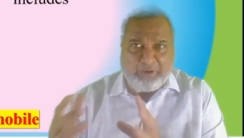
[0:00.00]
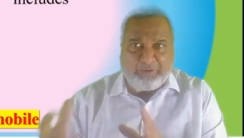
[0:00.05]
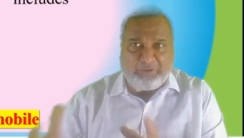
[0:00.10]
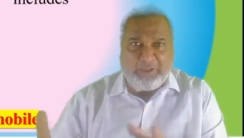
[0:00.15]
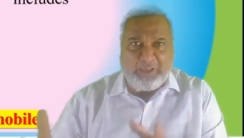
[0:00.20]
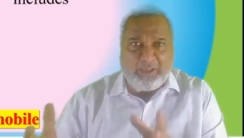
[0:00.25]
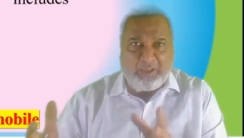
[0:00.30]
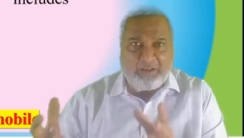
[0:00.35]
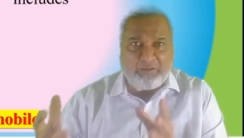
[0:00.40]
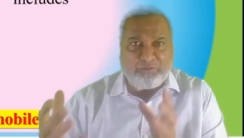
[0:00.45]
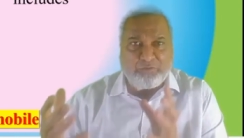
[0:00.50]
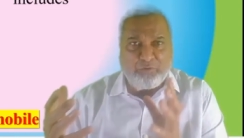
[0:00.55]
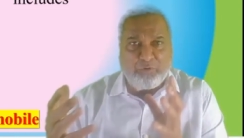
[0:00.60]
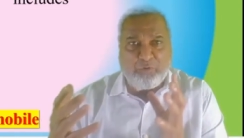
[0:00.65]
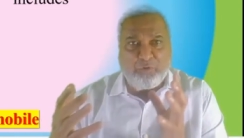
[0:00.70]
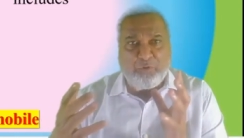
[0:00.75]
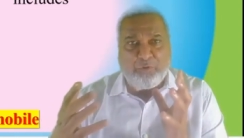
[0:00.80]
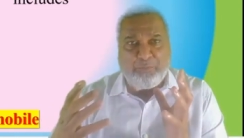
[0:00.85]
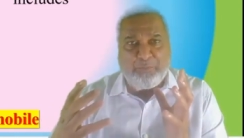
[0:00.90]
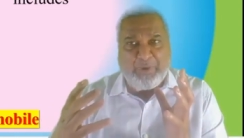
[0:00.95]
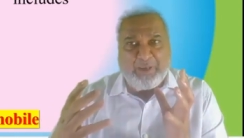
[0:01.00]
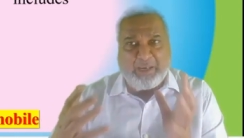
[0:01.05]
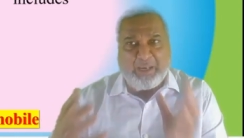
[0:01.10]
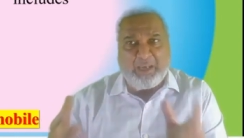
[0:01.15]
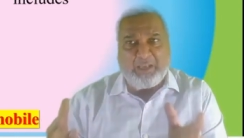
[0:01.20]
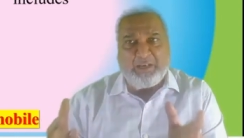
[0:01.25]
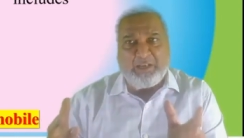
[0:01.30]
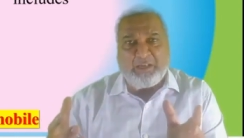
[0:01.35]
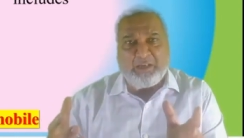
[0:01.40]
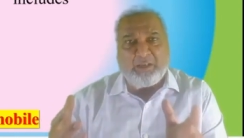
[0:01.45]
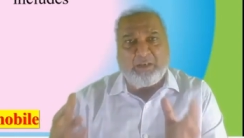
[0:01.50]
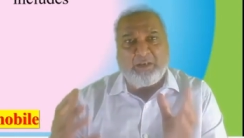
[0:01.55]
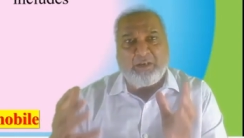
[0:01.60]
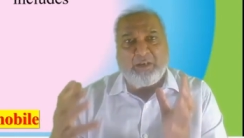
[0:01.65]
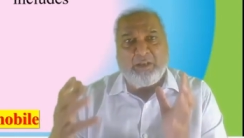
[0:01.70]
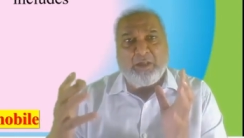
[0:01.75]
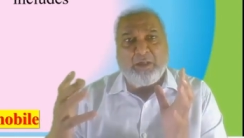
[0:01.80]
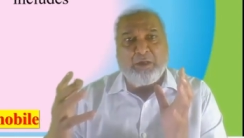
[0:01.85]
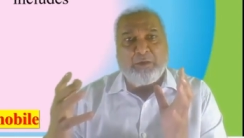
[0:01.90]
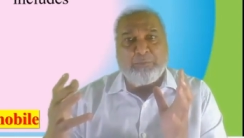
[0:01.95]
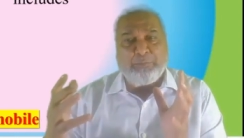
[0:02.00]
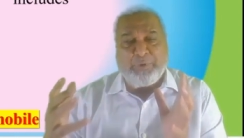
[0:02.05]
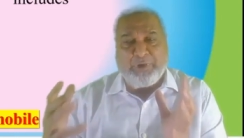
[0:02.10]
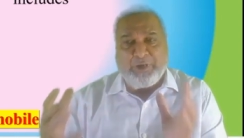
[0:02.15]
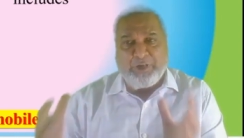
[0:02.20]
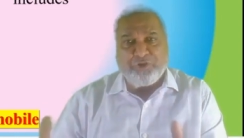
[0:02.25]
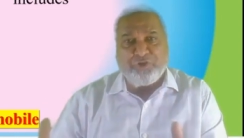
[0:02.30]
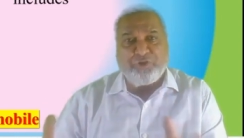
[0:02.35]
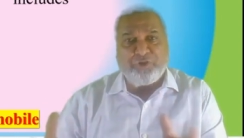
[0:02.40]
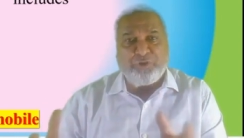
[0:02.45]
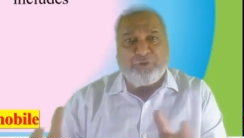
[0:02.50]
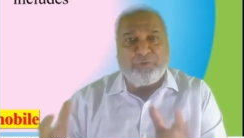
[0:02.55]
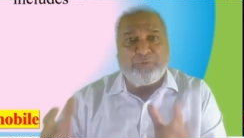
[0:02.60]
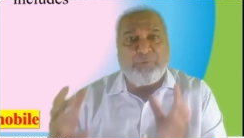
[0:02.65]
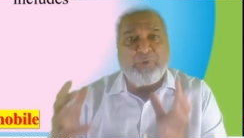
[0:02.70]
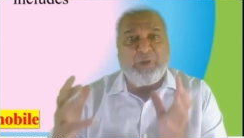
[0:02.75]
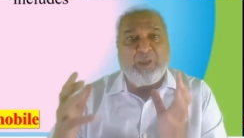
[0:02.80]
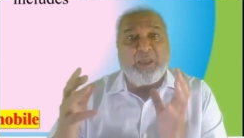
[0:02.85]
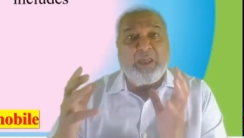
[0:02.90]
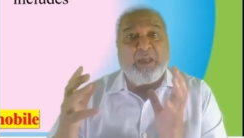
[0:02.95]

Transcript: there, so mechanical, production,